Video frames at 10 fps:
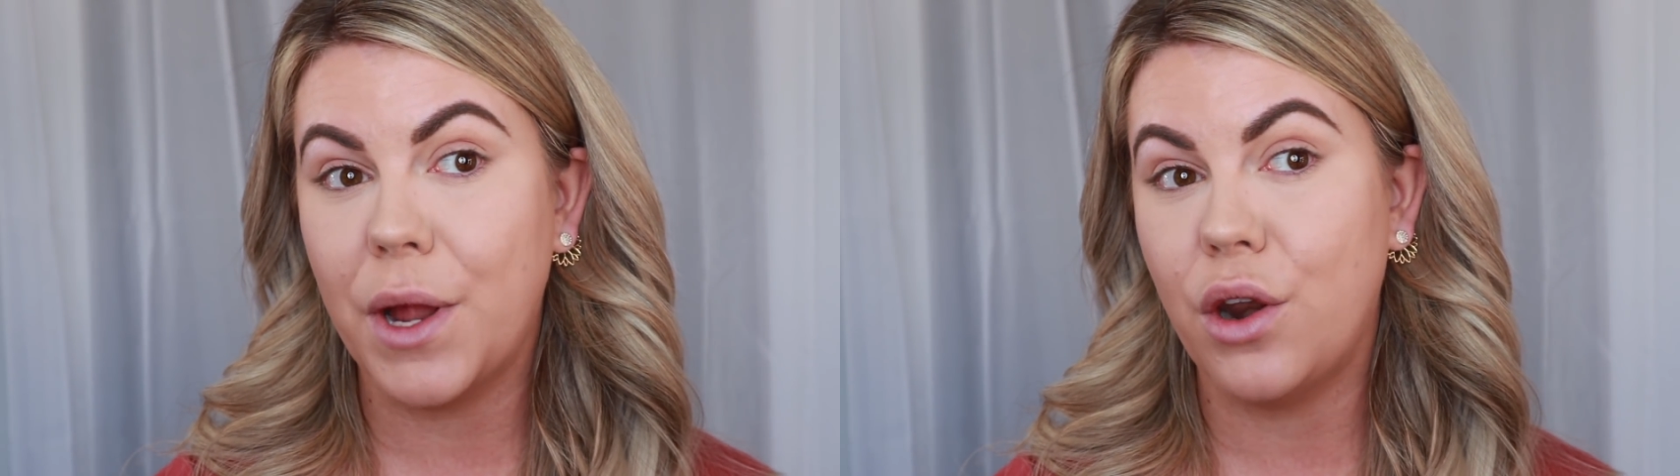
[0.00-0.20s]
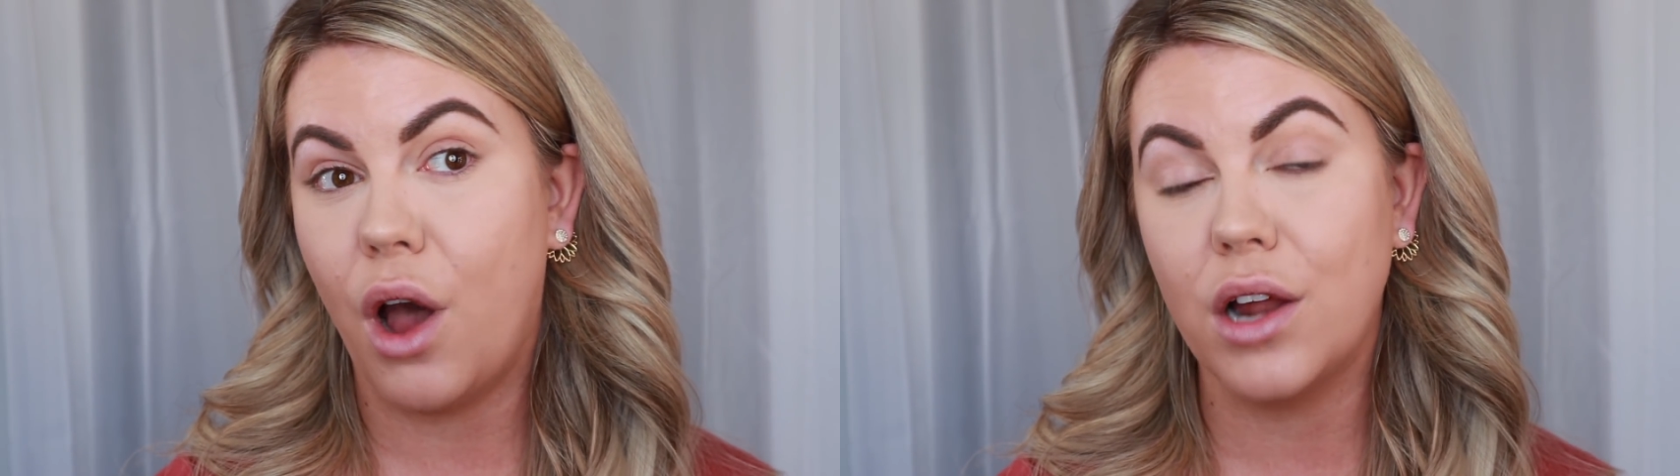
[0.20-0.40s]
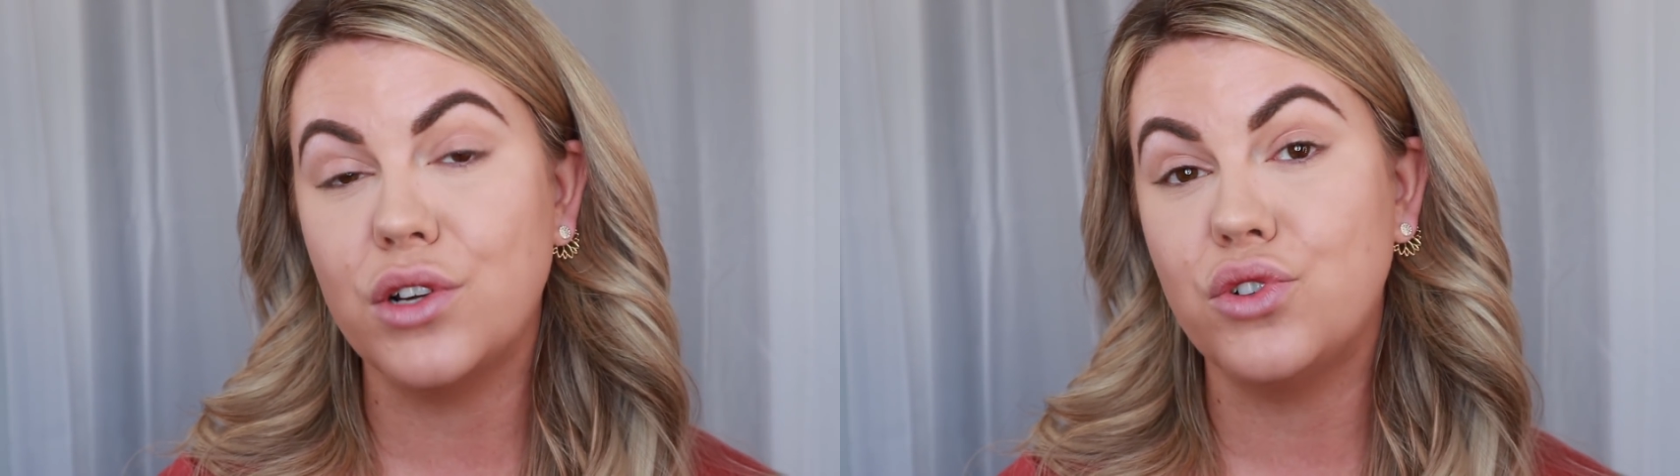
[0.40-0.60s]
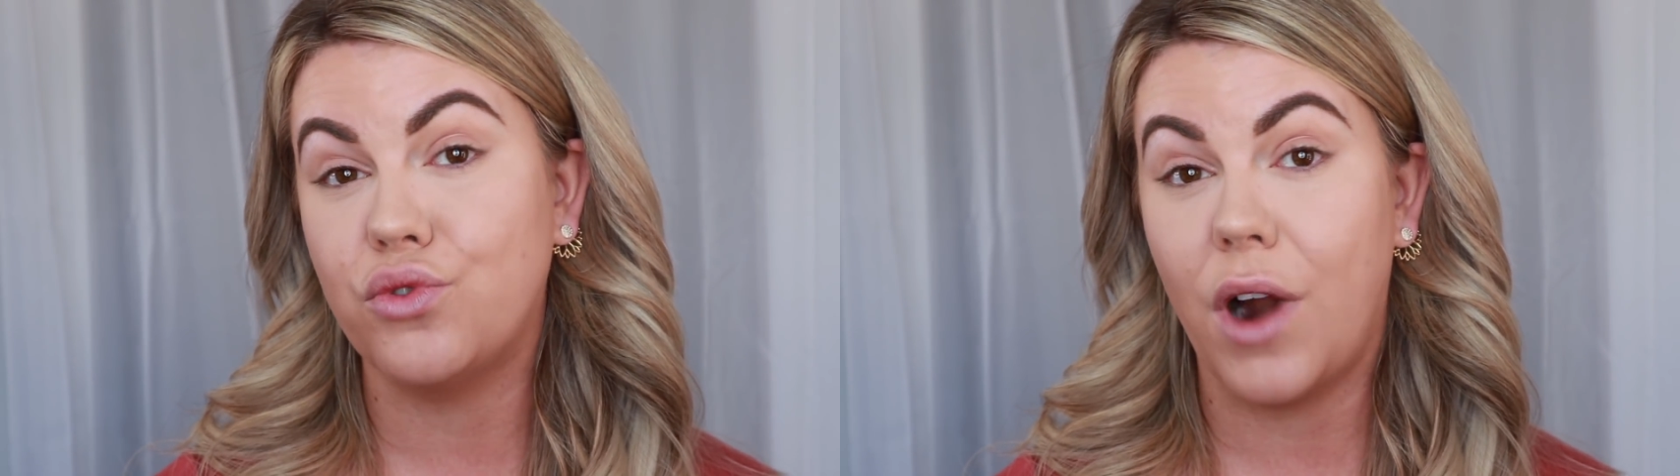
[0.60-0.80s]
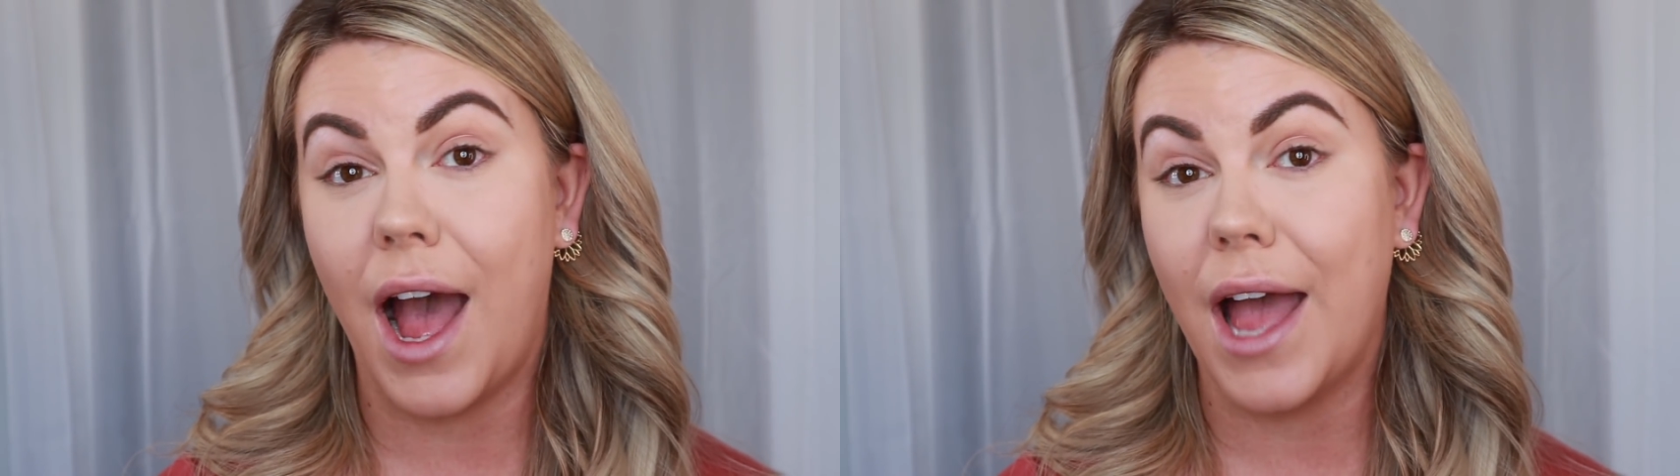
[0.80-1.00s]
but not
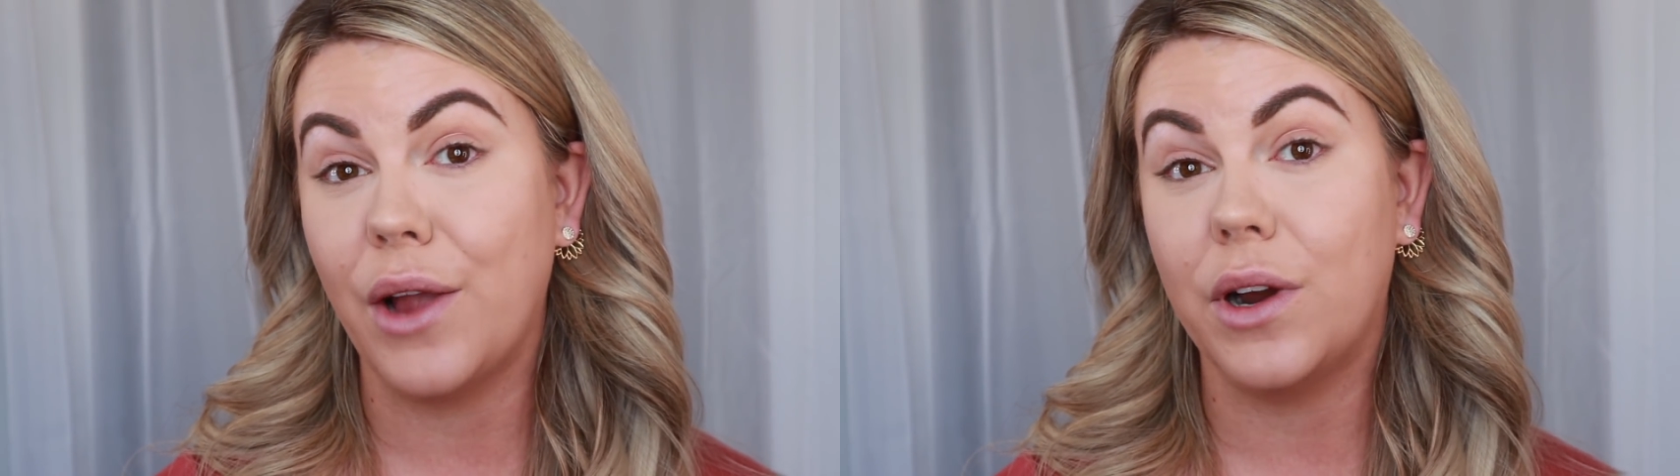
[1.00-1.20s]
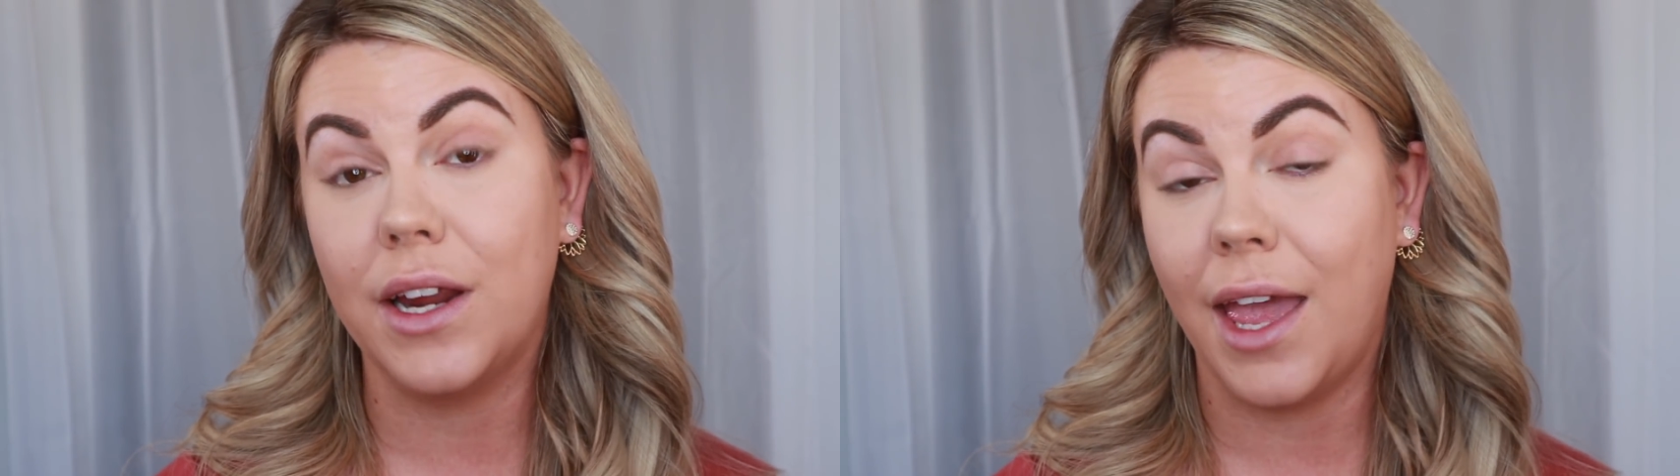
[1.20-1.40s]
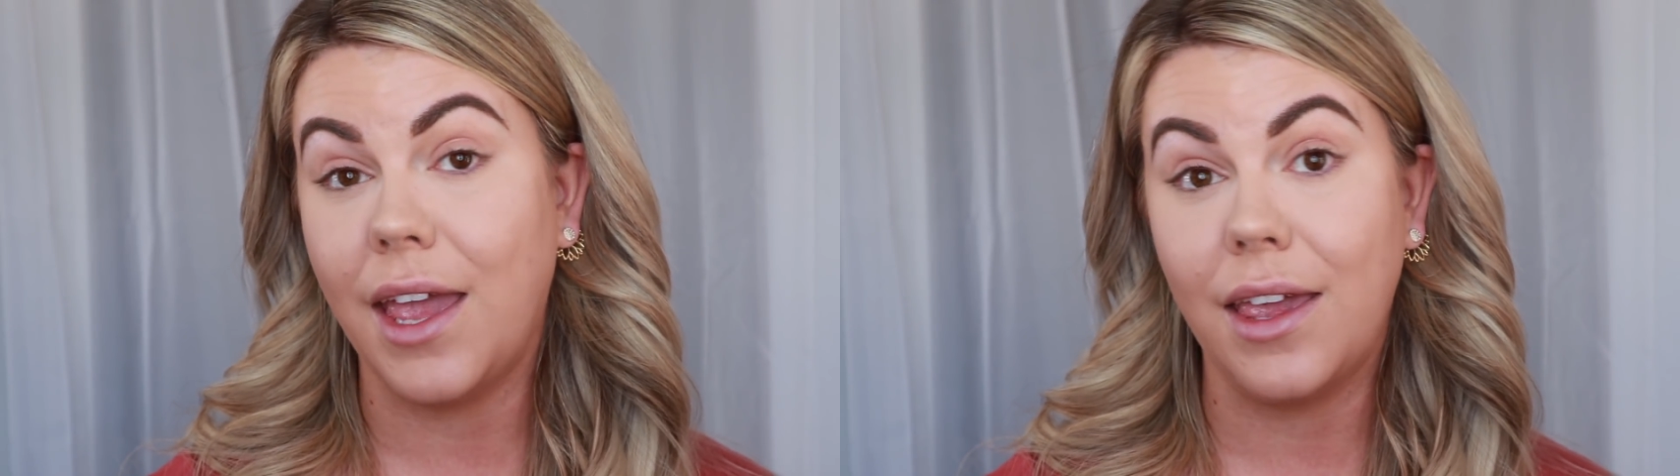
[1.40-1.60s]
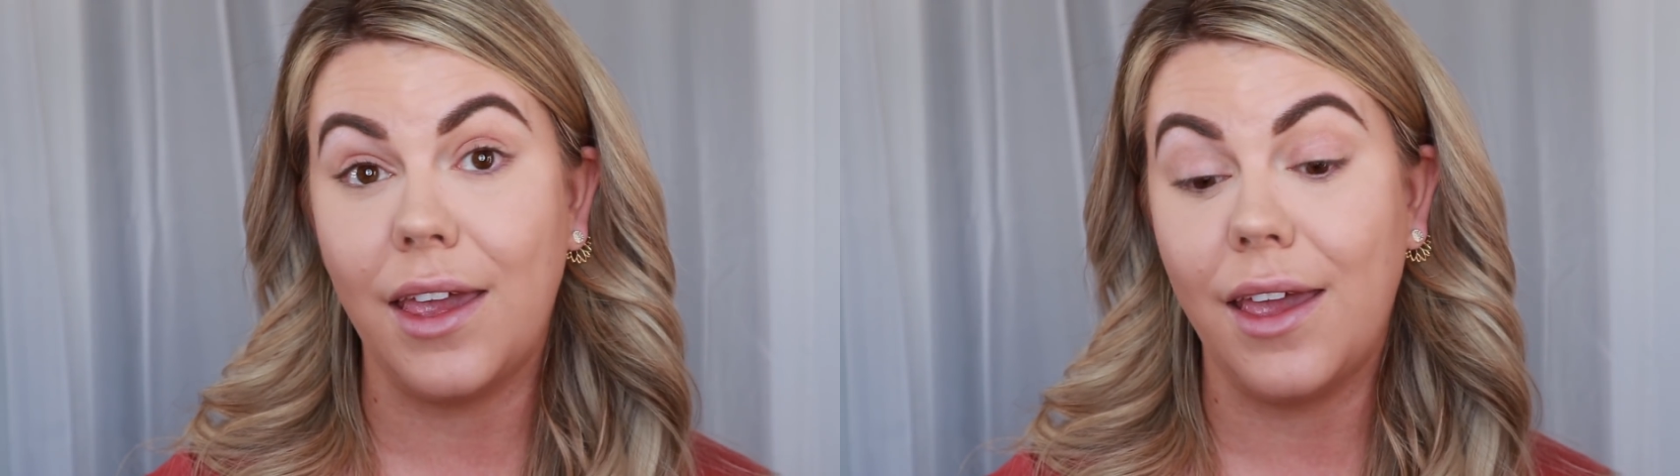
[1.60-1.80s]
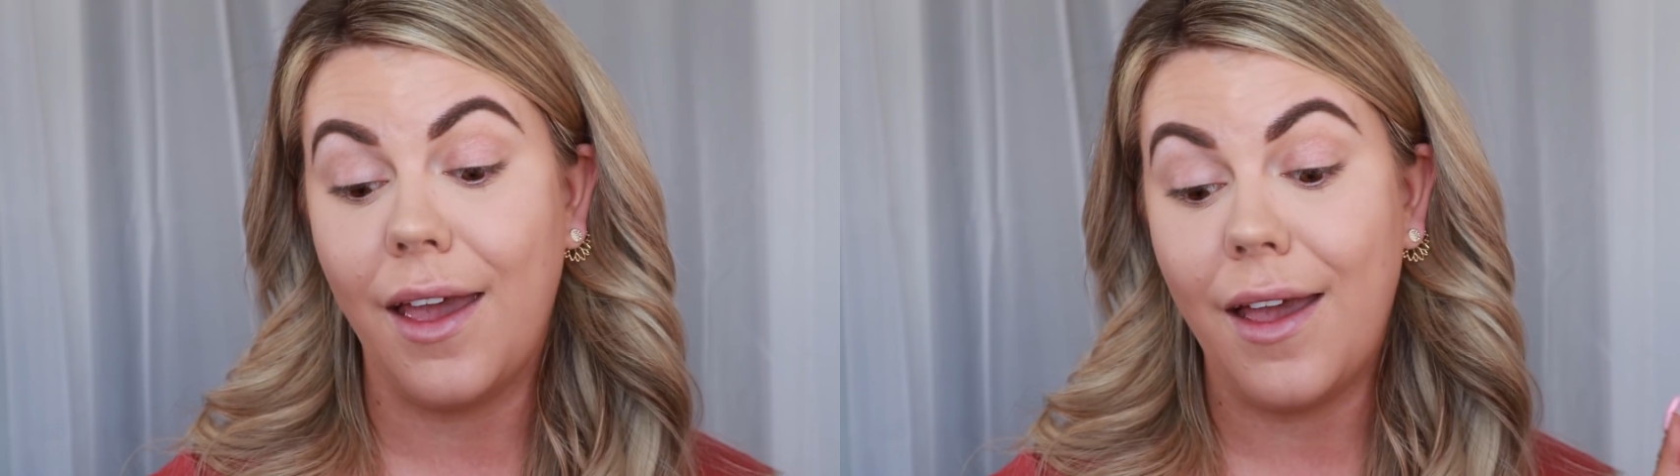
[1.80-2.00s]
dry or
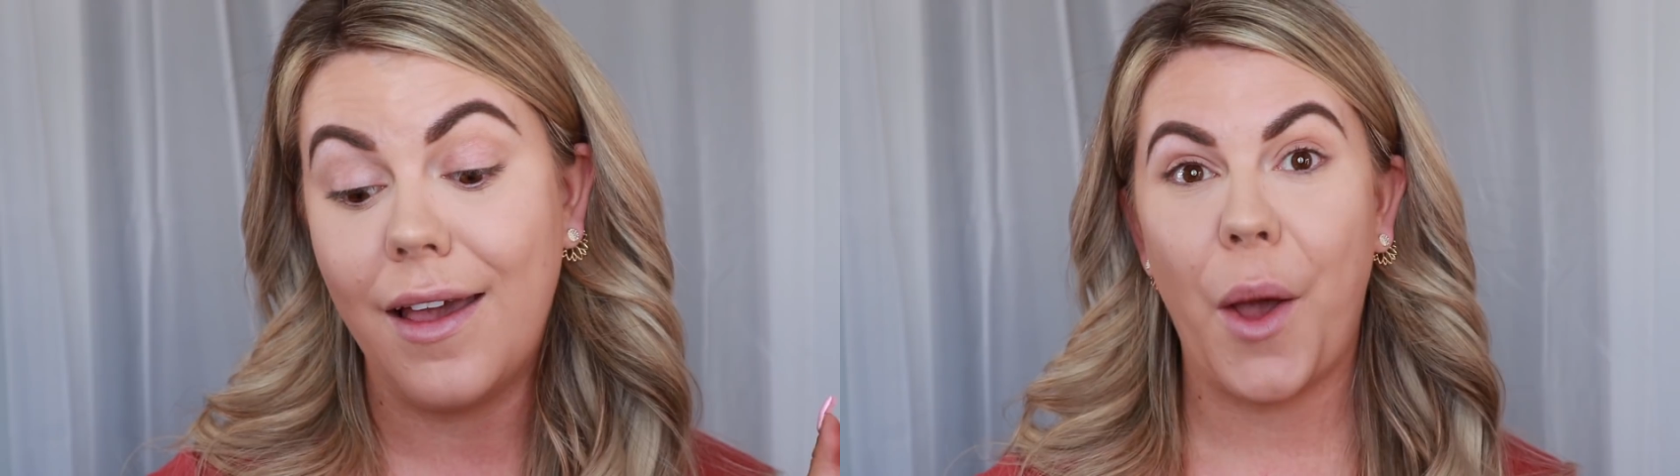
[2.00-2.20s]
cakey.